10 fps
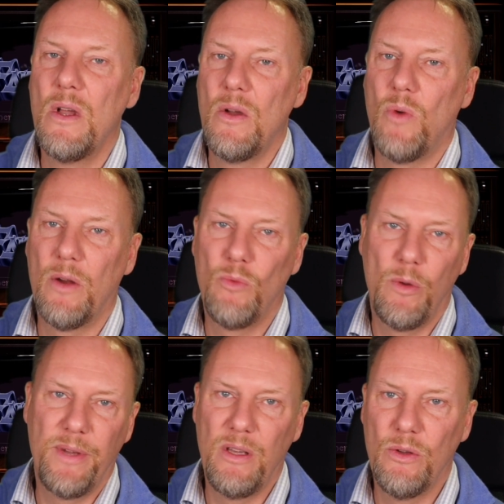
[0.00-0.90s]
One
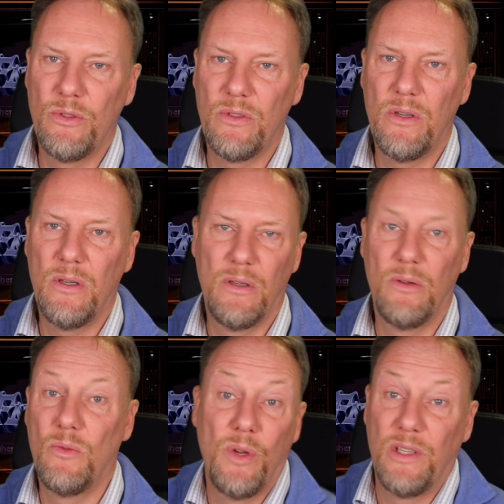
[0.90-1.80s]
would be user,
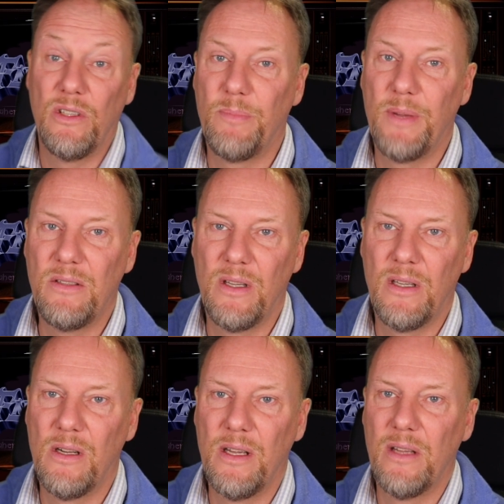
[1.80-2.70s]
which is
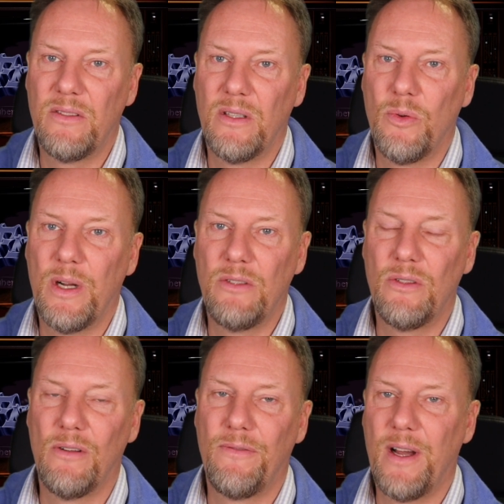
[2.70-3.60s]
basically a
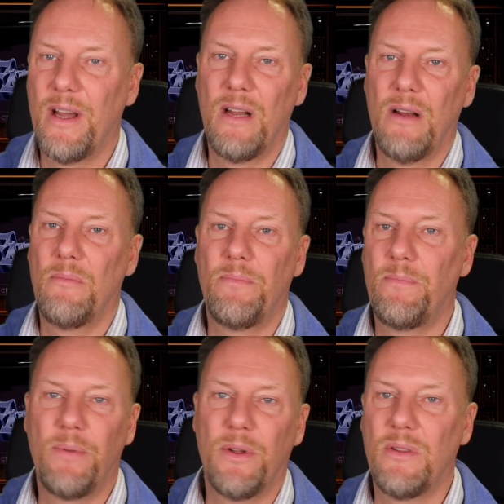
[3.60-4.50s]
sequential file,
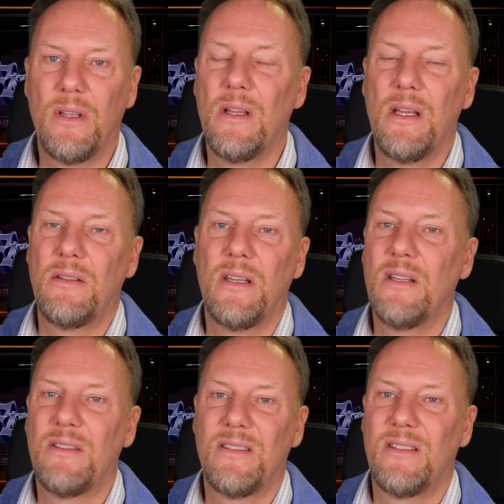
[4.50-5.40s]
but
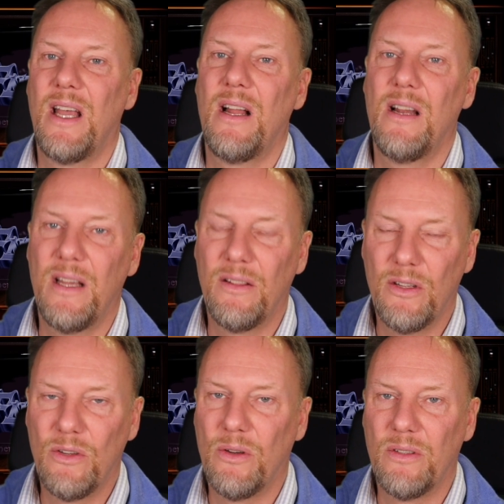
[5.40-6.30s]
it's telling
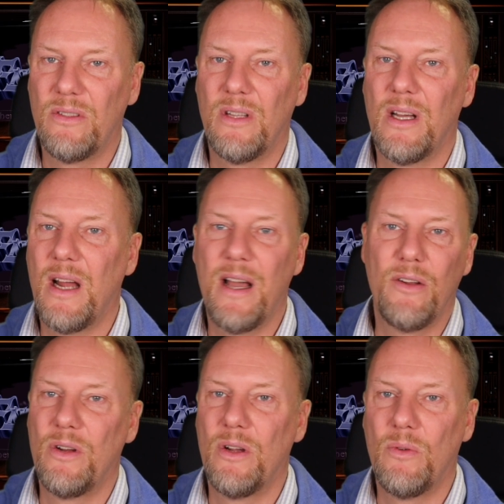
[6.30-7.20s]
the DOS that I
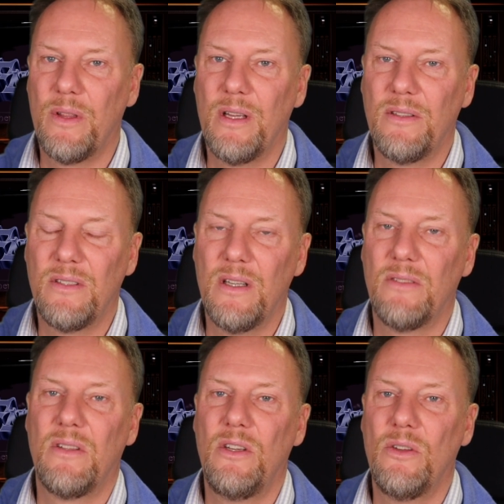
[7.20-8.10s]
don't know what this
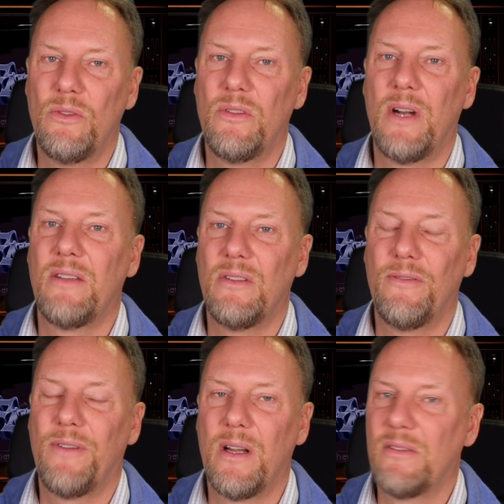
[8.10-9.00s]
is. The user has
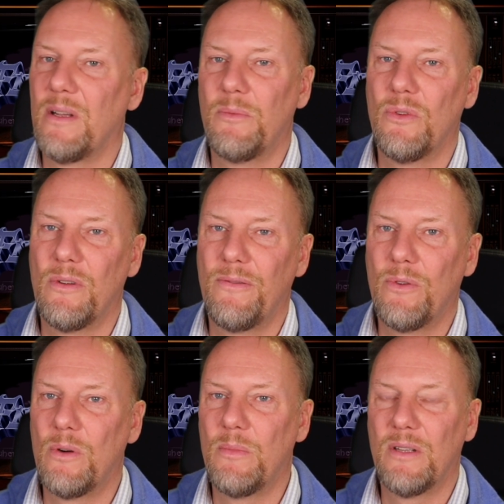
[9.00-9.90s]
defined some sort of
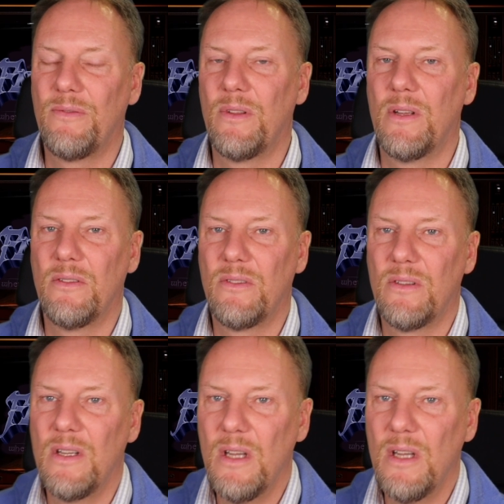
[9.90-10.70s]
format for this.